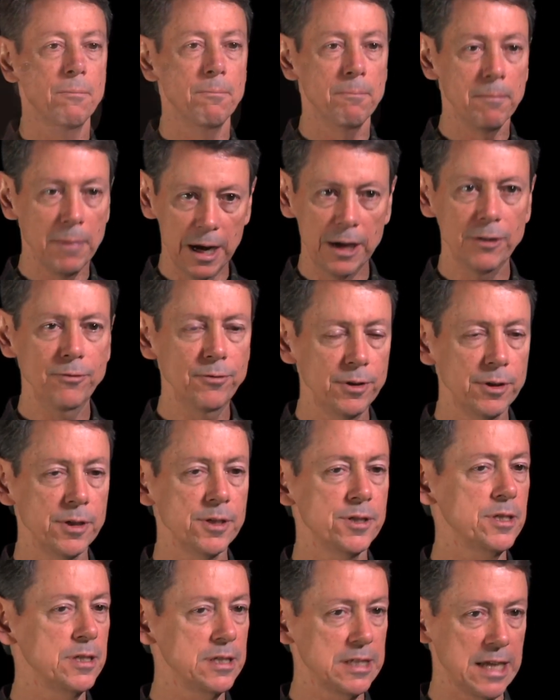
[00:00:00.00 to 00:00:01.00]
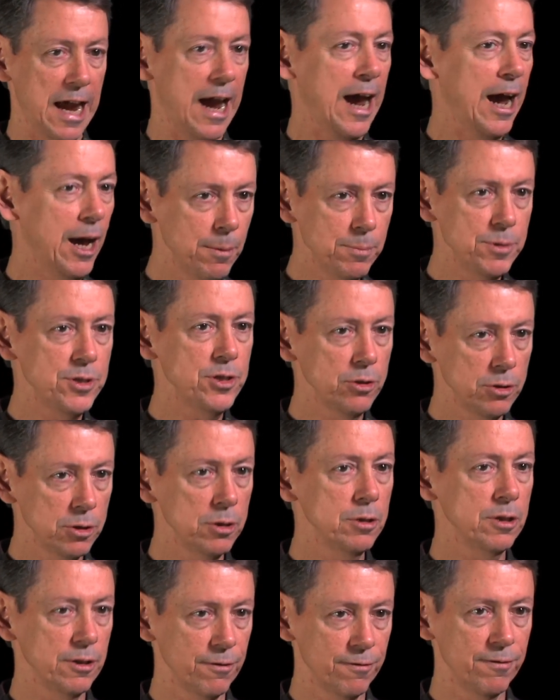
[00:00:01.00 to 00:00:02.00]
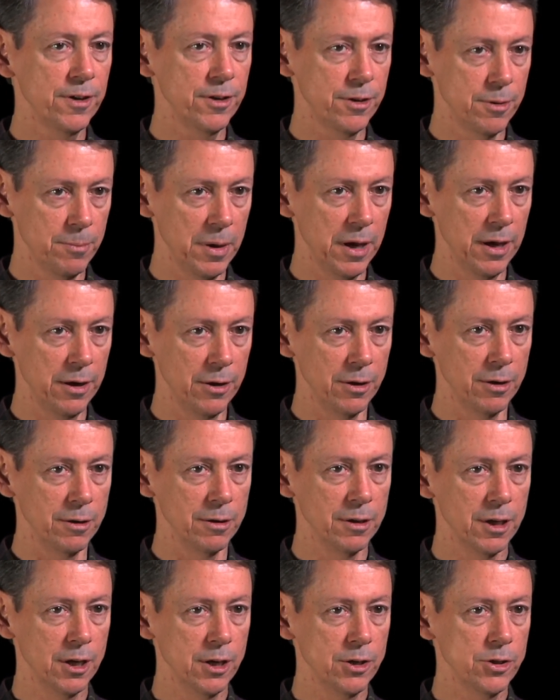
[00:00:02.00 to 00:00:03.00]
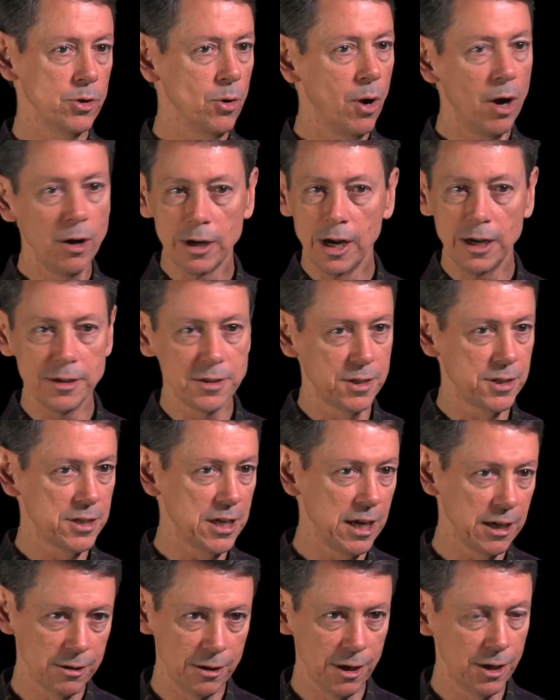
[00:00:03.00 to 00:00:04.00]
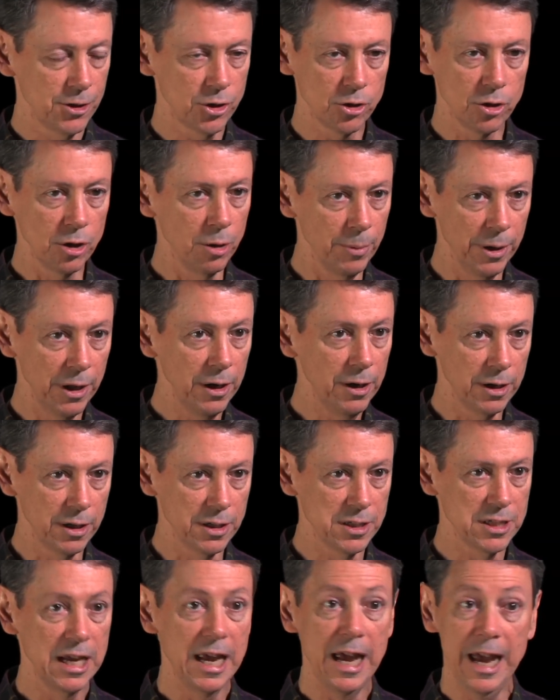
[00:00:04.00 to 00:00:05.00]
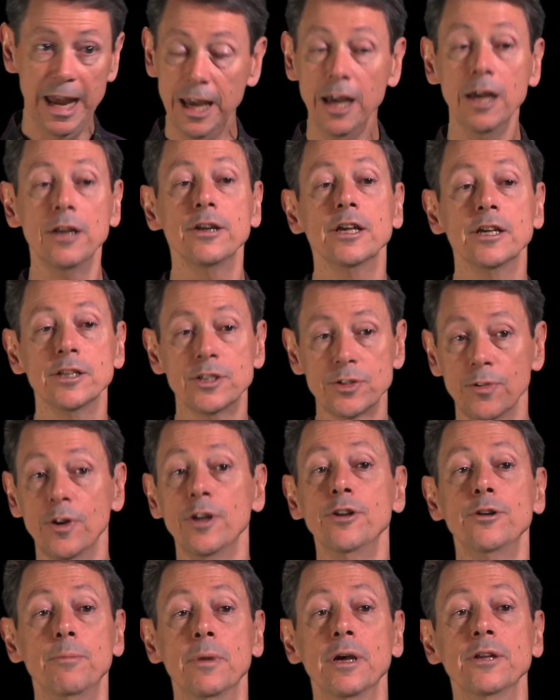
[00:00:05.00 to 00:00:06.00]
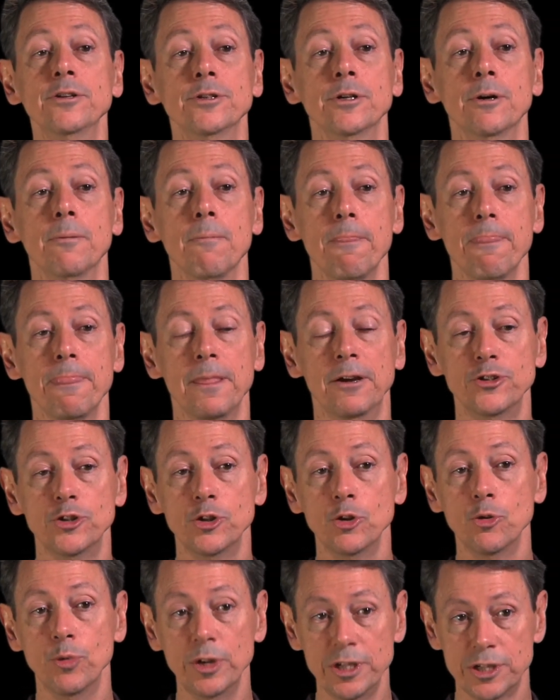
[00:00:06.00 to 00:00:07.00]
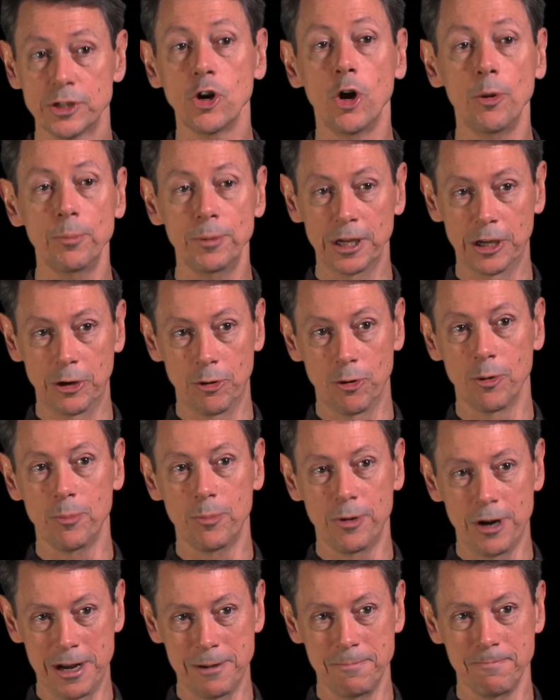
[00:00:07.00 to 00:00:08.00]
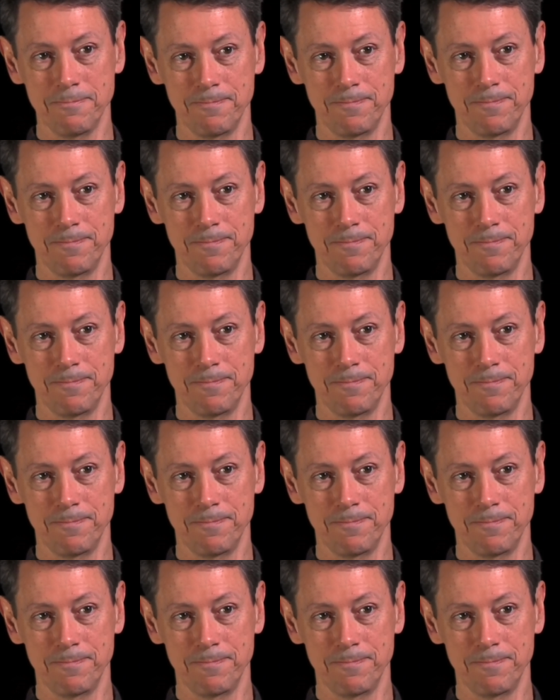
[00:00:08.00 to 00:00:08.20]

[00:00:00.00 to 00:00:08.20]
Mindfulness is absolutely fundamental to all kinds of psychological abilities, and it's fundamental to resculpting your own brain,